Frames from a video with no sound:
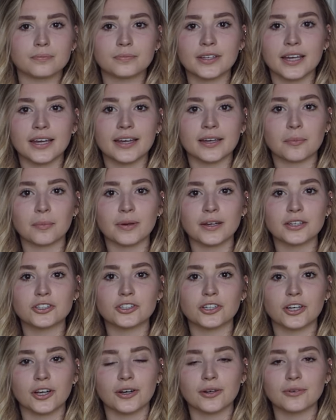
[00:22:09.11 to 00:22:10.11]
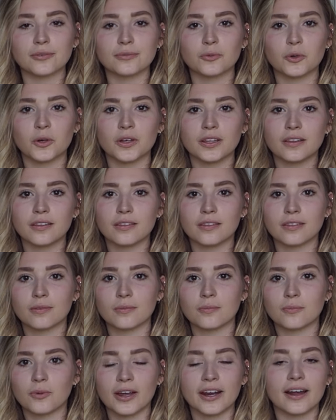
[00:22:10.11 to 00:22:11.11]
take a picture with
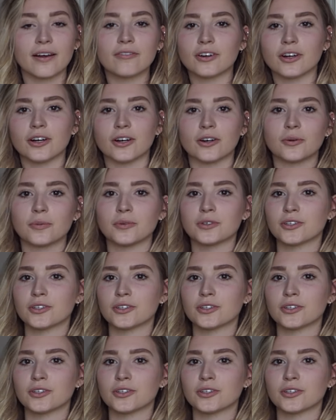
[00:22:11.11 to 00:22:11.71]
whatever,